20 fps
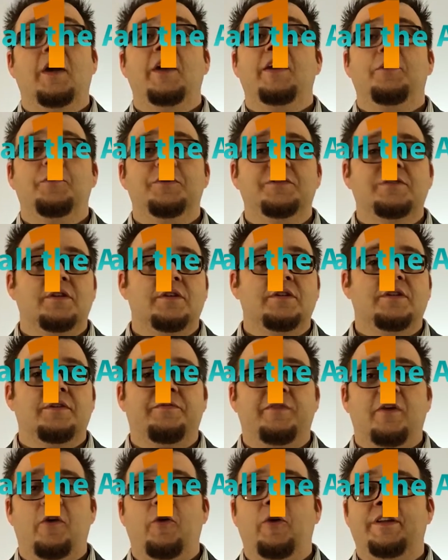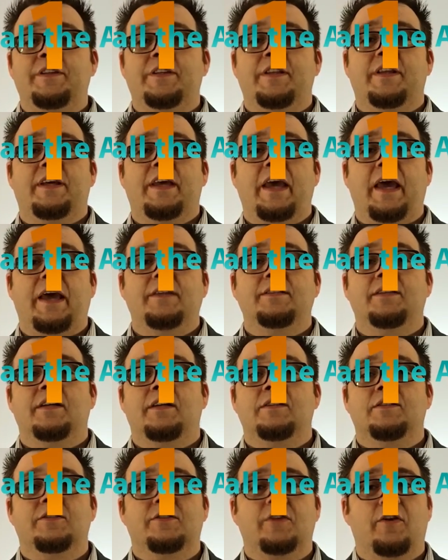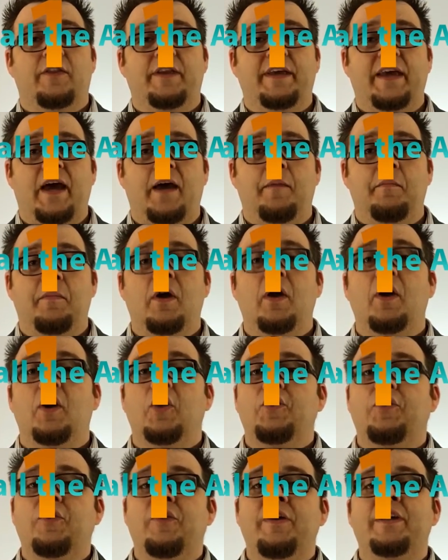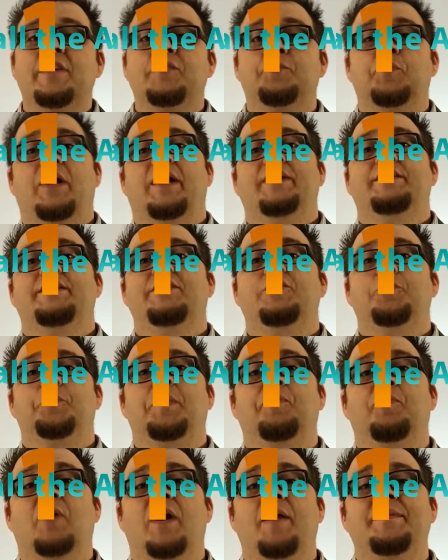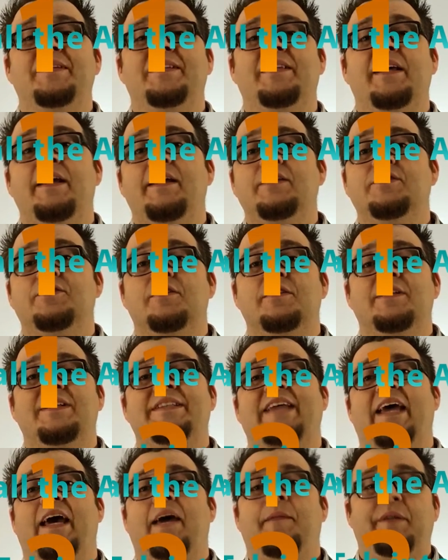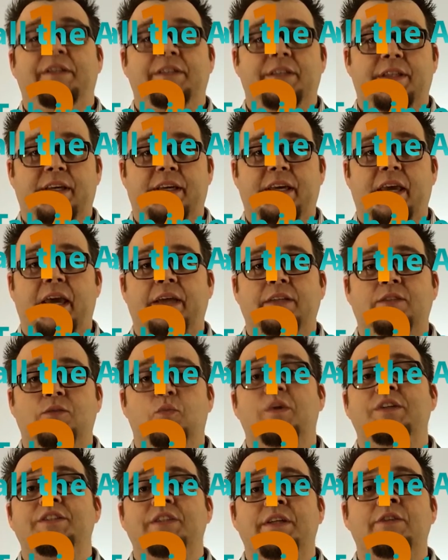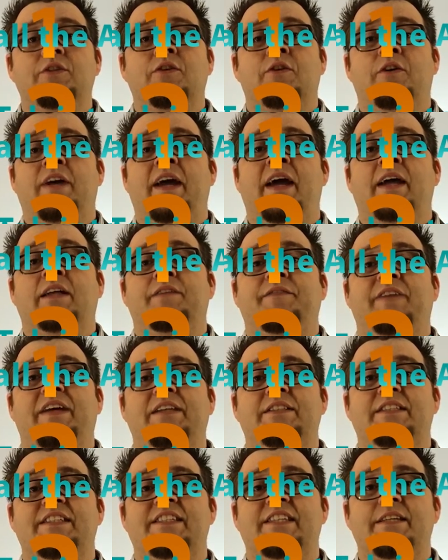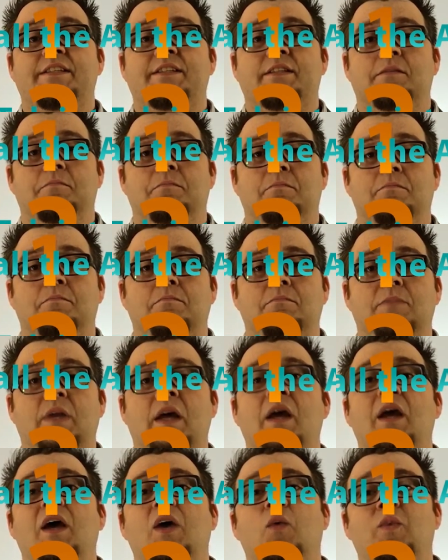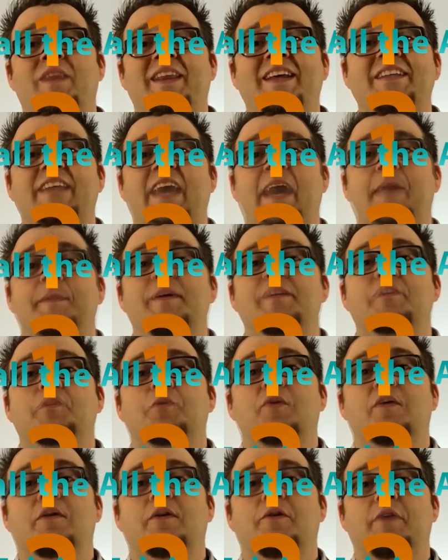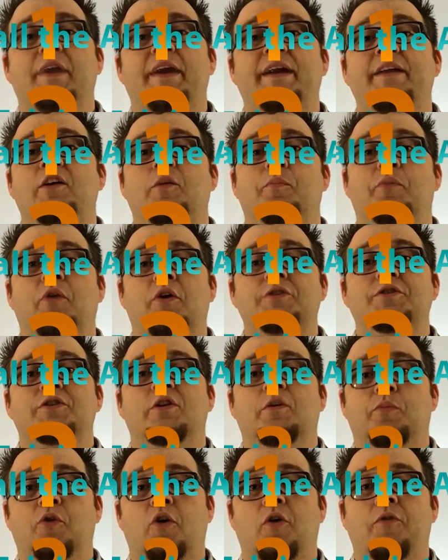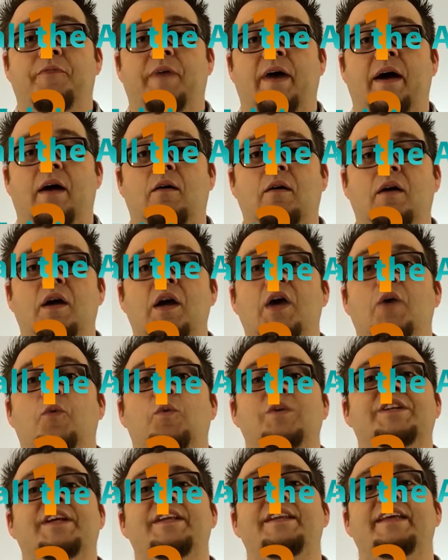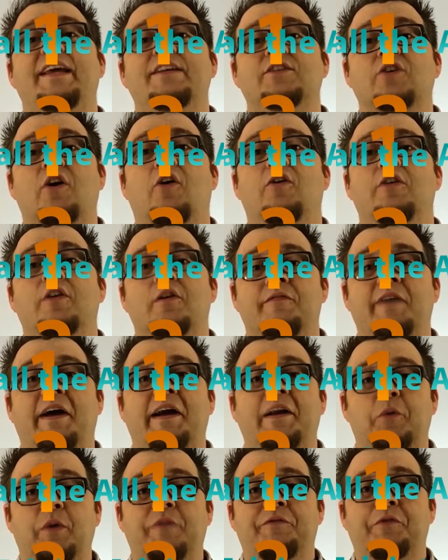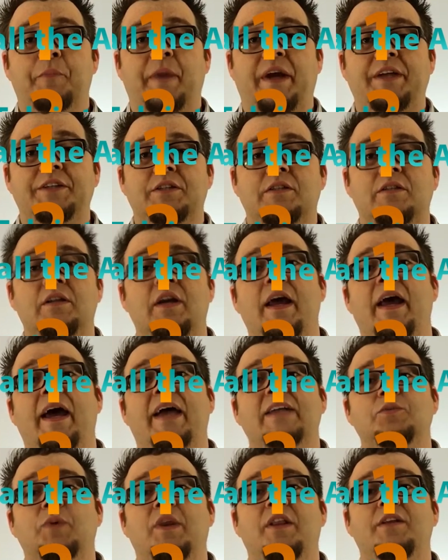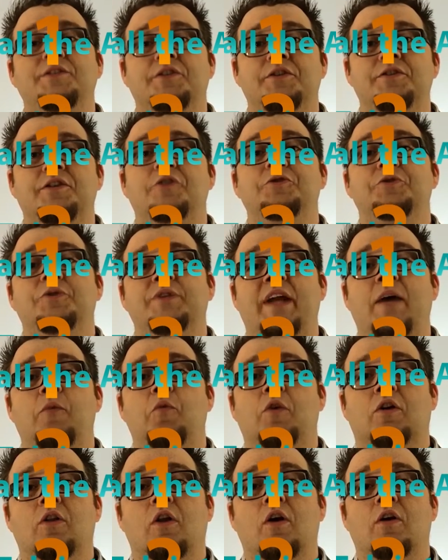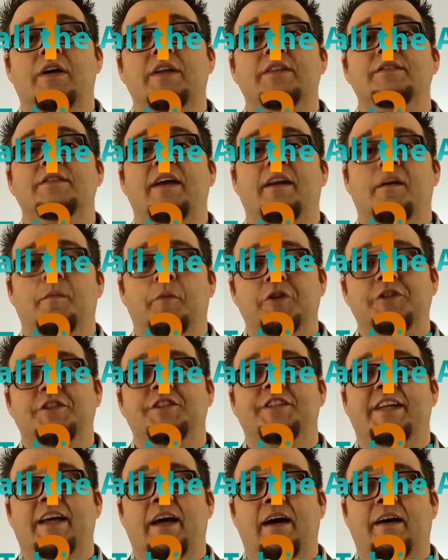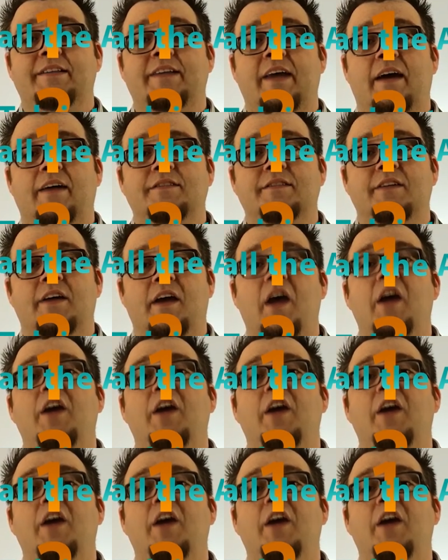insert the phone into the case and install the app. During this process, you'll be prompted to insert the tab into the case, which in turn activates the system. When this happens, you begin creating your personal profile, which contains all your vital information, as well as your social network logins and emergency contacts.